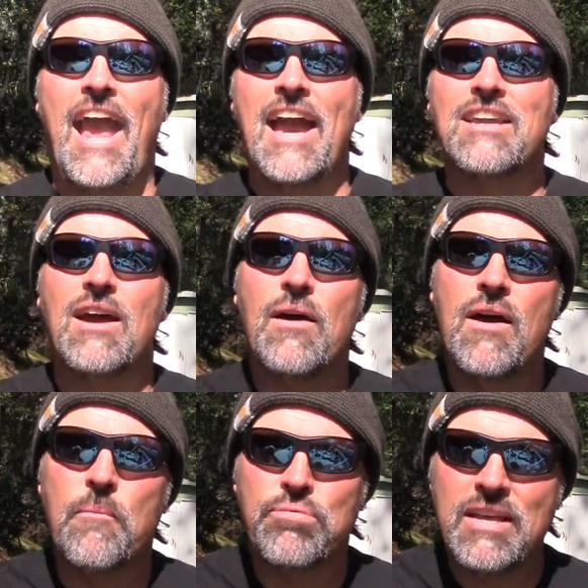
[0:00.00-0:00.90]
And uh,
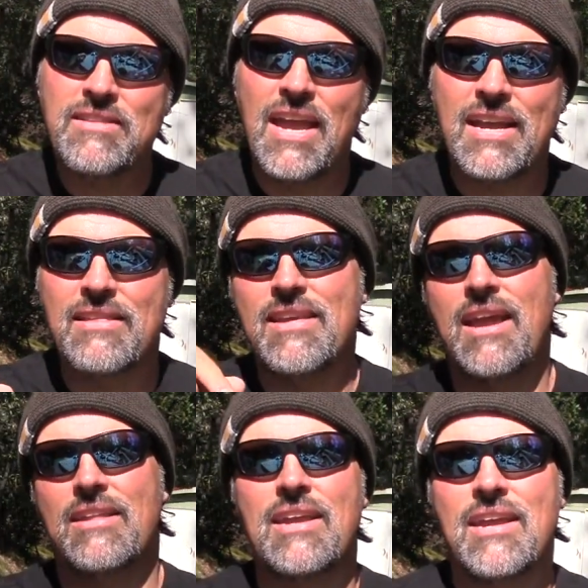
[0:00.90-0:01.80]
please take a
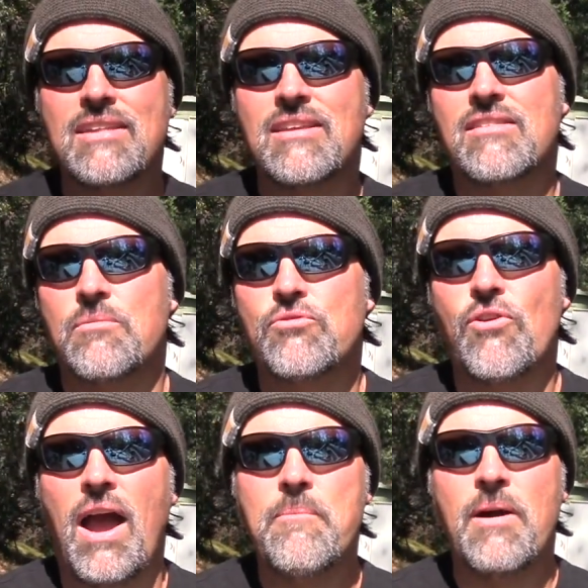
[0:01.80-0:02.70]
second to hit the
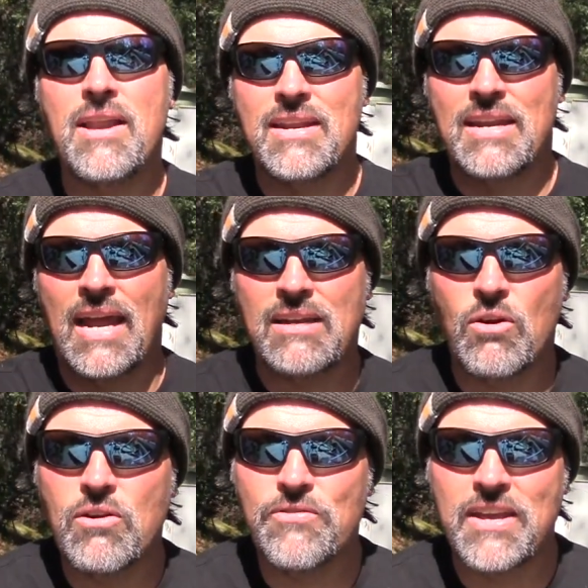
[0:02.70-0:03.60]
subscribe button and that
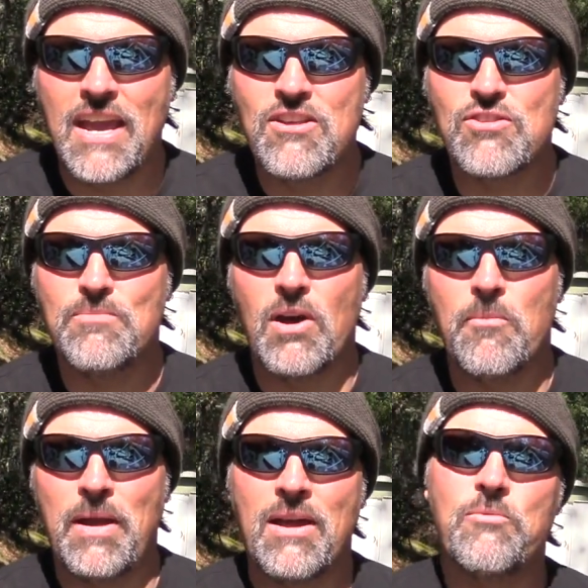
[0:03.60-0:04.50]
notification bell,
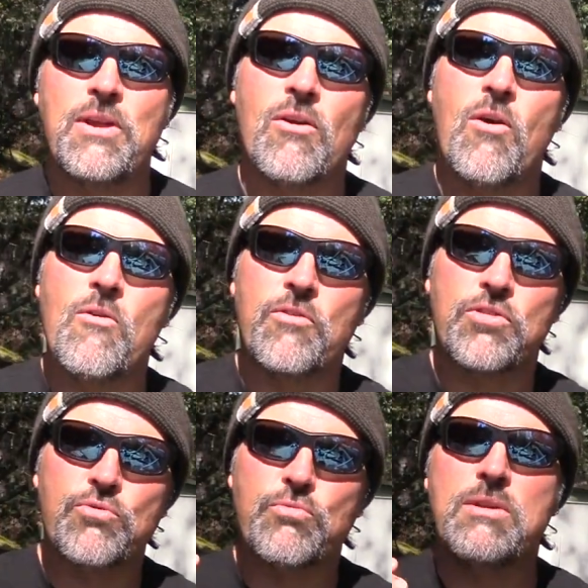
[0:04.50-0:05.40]
man. We are over
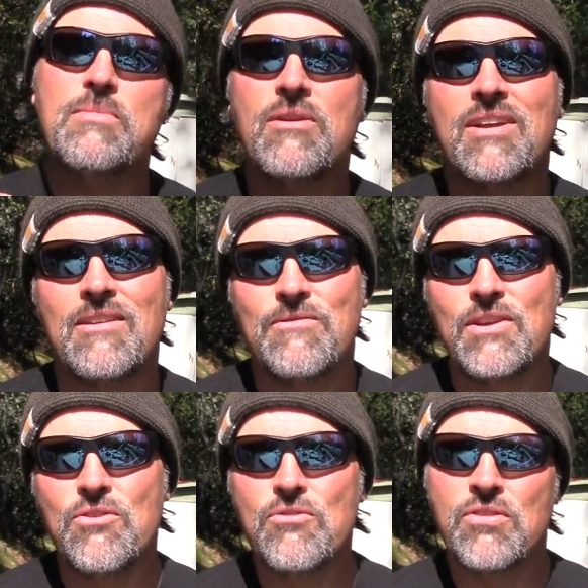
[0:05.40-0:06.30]
three million
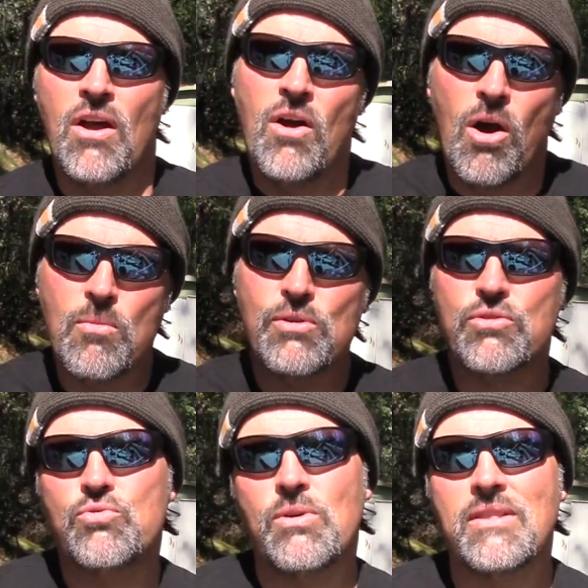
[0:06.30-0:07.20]
views,
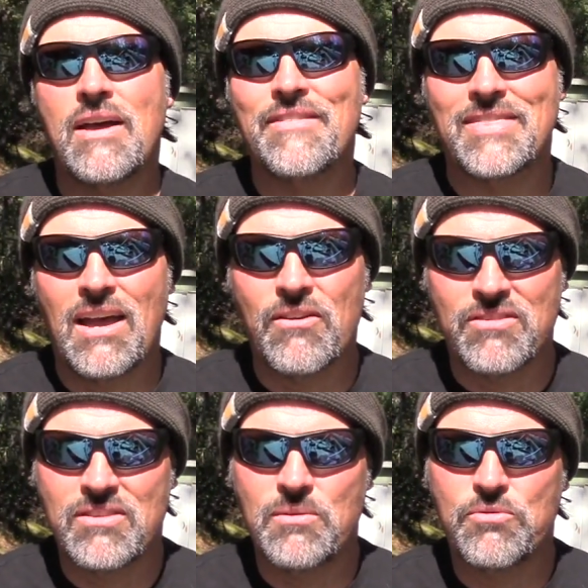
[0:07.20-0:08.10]
almost to eleven
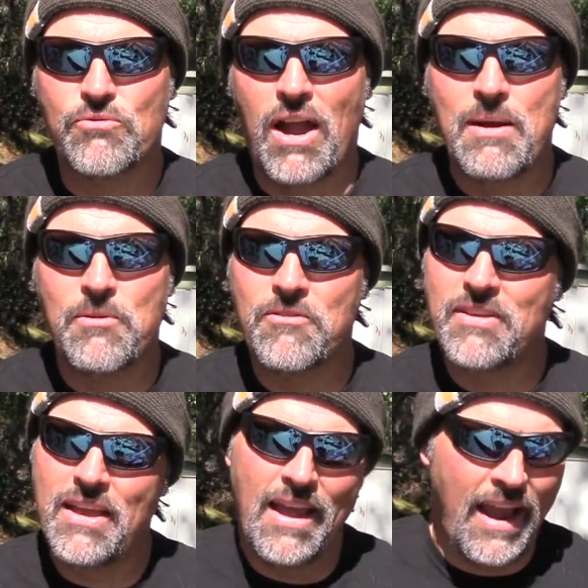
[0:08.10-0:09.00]
thousand
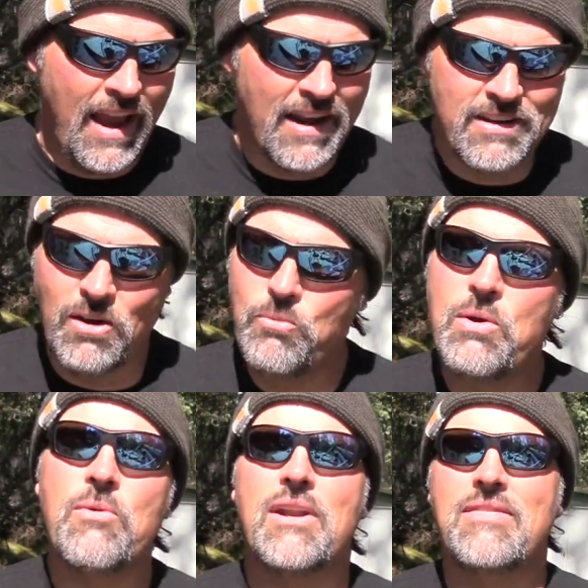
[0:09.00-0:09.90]
subscribers, and uh, we
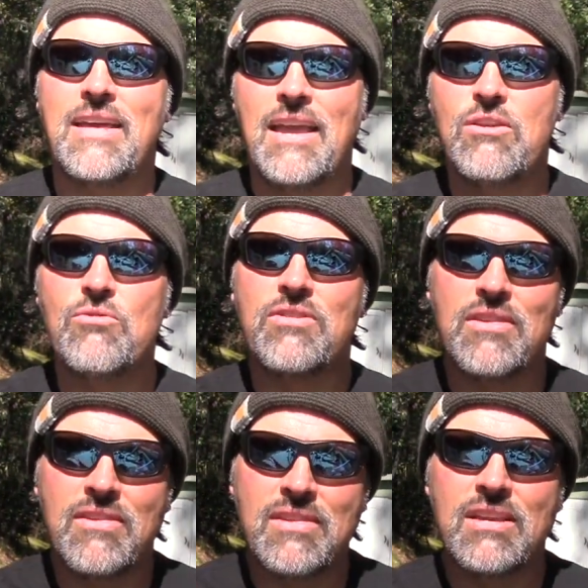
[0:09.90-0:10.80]
want to thank you
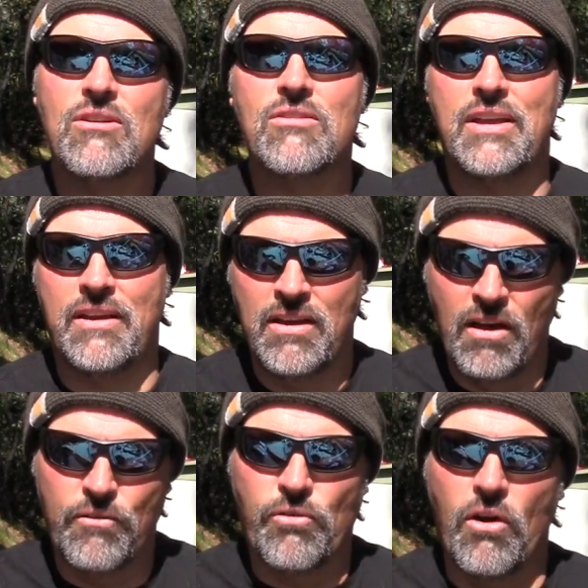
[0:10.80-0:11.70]
sincerely
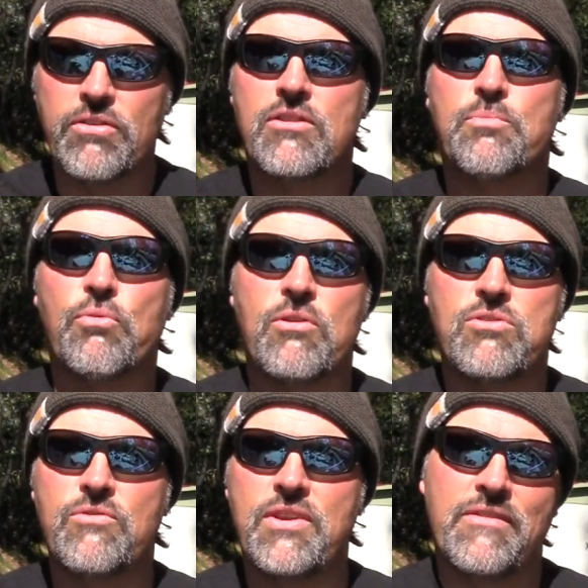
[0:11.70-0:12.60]
for all the support
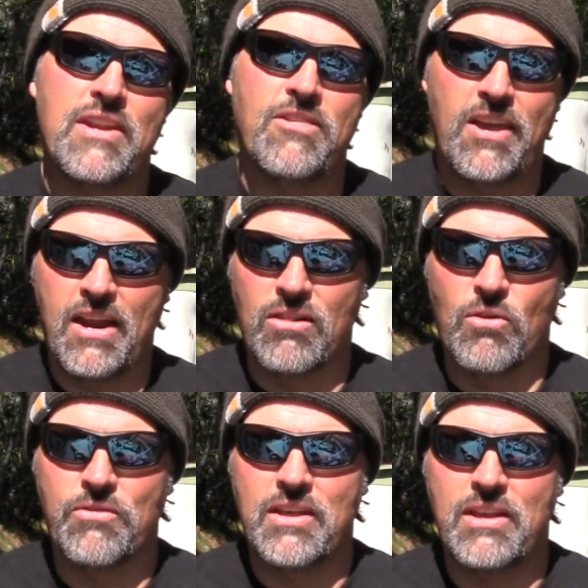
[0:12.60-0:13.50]
you've given the channel
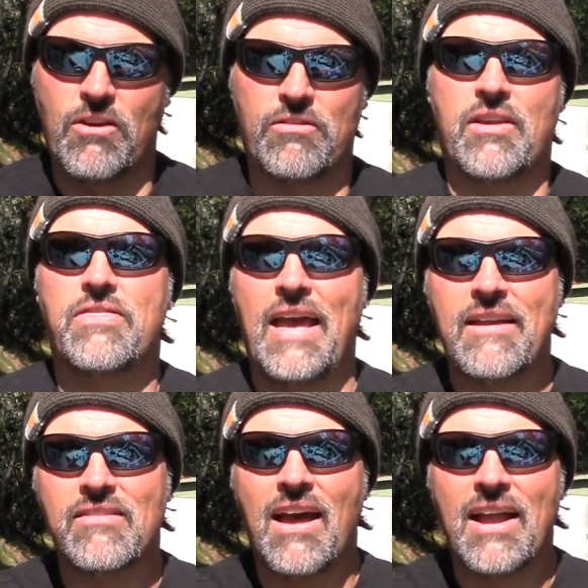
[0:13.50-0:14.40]
over the years.
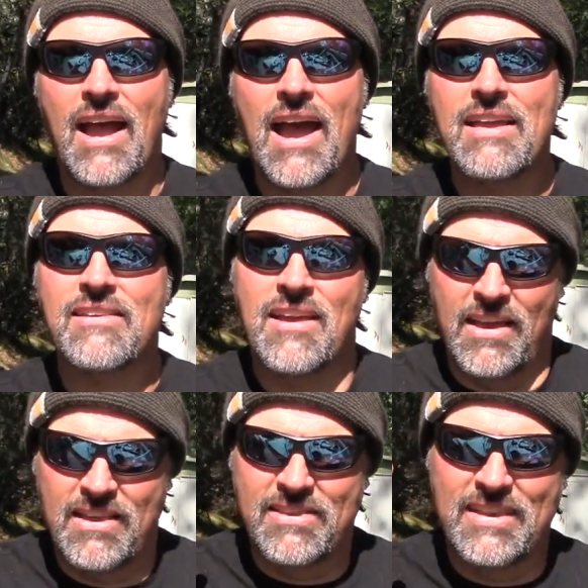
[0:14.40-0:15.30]
Thanks a lot, guys.
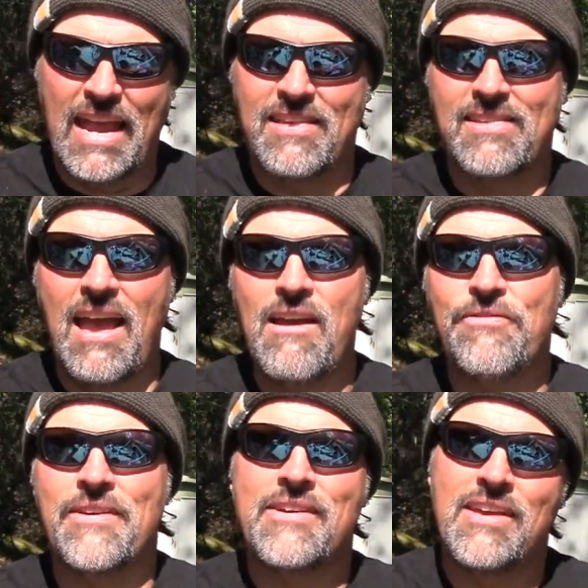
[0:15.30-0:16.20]
Stay
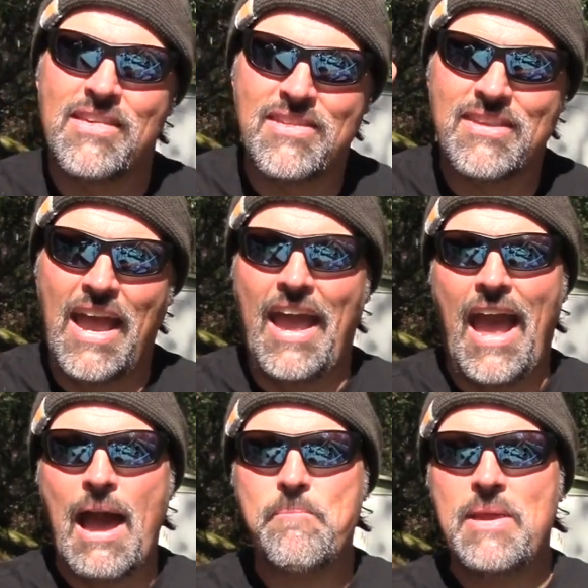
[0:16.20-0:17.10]
safe, stay
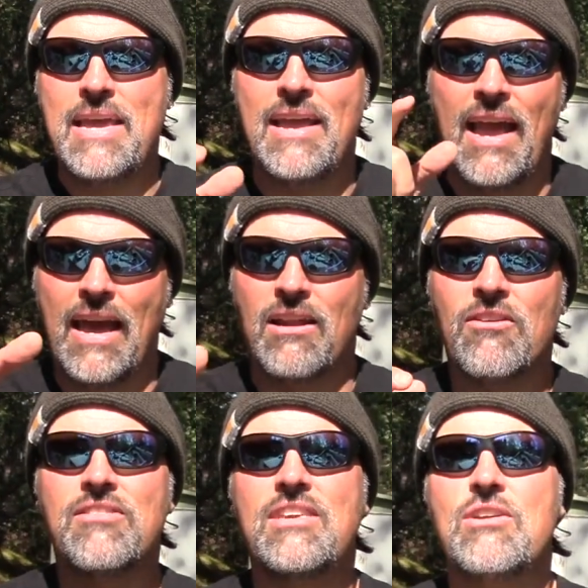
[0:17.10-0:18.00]
happy, and
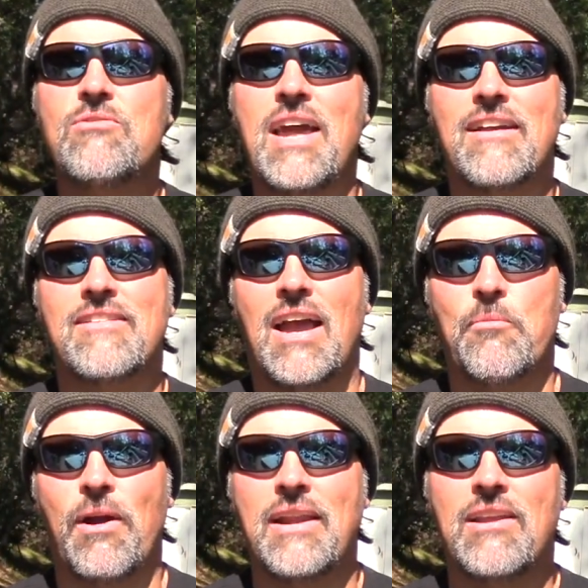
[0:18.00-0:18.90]
I'll see you next
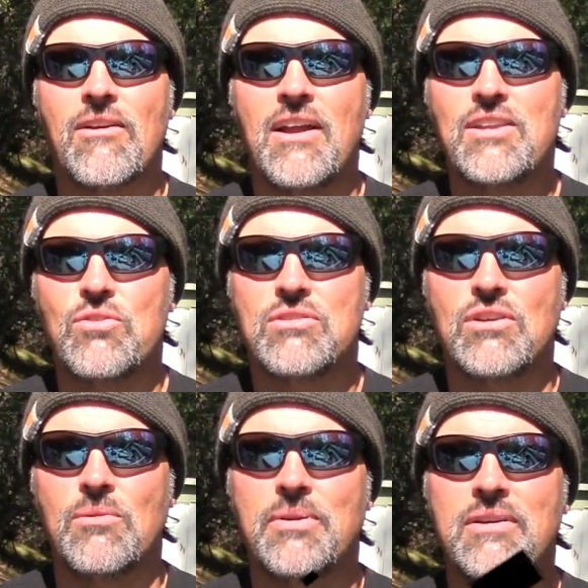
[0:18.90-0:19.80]
time right here on
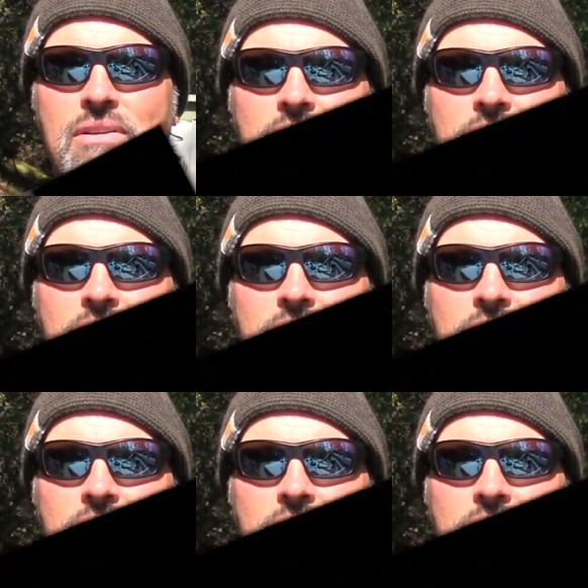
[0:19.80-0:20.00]
YouTube.